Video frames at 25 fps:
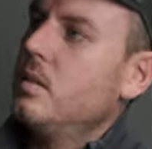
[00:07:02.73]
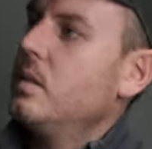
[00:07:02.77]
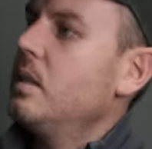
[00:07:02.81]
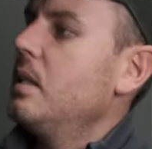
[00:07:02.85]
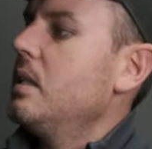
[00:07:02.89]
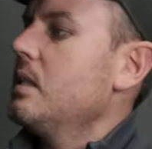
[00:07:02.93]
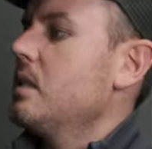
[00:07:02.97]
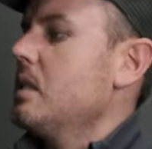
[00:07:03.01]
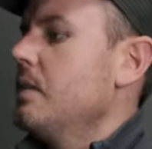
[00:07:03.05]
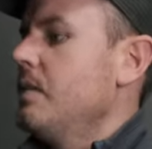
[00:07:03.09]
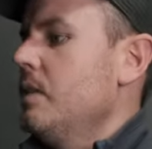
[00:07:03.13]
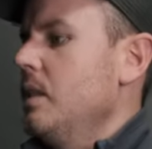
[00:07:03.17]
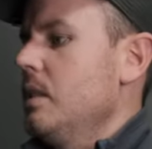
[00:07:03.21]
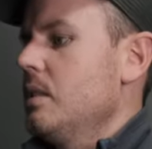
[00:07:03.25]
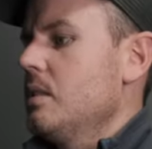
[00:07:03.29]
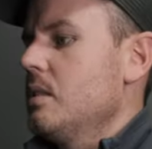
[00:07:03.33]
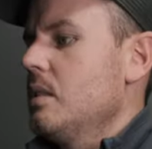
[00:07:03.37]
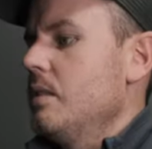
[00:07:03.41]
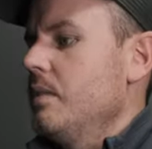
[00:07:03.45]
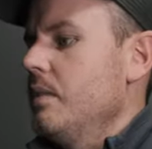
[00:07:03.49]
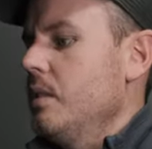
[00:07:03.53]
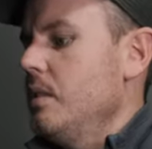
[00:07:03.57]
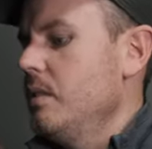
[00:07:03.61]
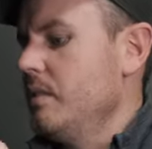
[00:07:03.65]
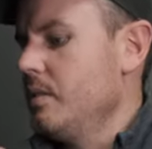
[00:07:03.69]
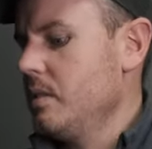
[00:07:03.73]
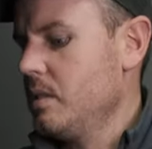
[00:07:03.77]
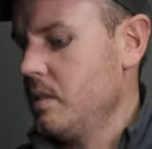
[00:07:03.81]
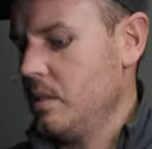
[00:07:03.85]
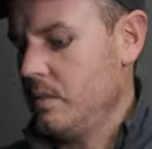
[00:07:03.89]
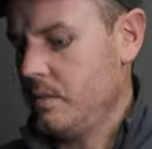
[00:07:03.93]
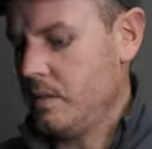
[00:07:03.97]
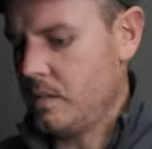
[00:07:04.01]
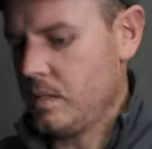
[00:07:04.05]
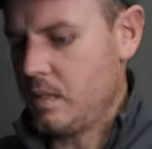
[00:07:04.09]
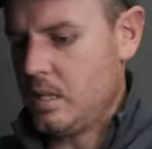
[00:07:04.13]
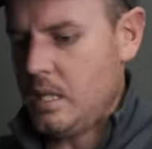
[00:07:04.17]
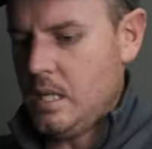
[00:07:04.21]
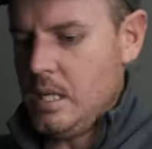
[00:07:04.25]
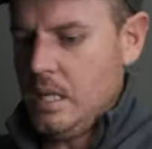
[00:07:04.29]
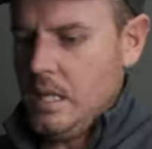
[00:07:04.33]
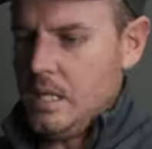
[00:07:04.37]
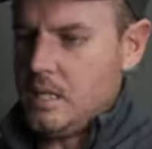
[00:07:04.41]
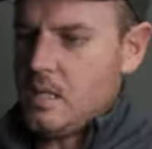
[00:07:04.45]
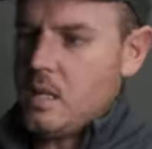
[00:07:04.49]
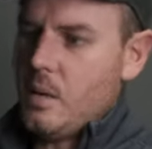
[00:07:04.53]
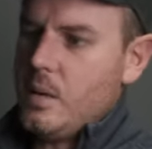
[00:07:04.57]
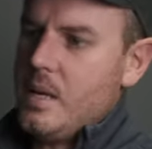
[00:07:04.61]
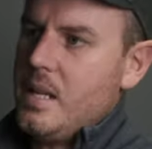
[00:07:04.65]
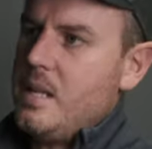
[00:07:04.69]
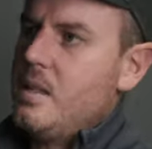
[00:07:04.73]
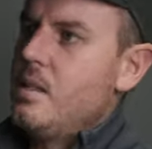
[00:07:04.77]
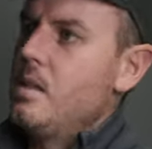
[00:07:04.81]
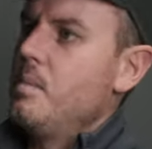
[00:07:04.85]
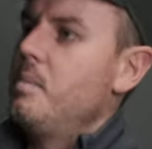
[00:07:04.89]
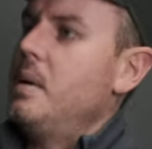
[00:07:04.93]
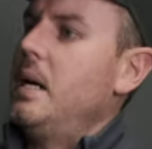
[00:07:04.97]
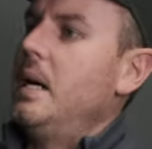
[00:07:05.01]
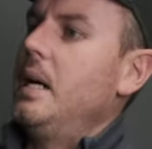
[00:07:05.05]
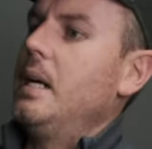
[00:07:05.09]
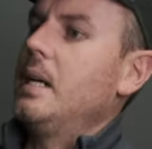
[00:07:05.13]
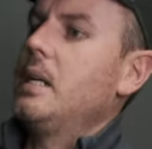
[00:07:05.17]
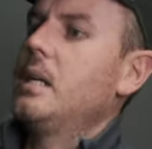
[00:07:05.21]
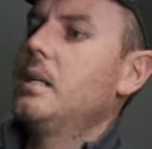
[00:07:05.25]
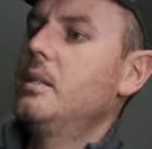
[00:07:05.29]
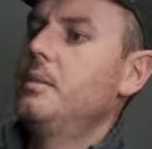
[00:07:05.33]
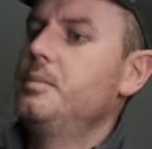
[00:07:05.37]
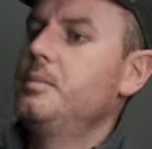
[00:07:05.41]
go in the bag.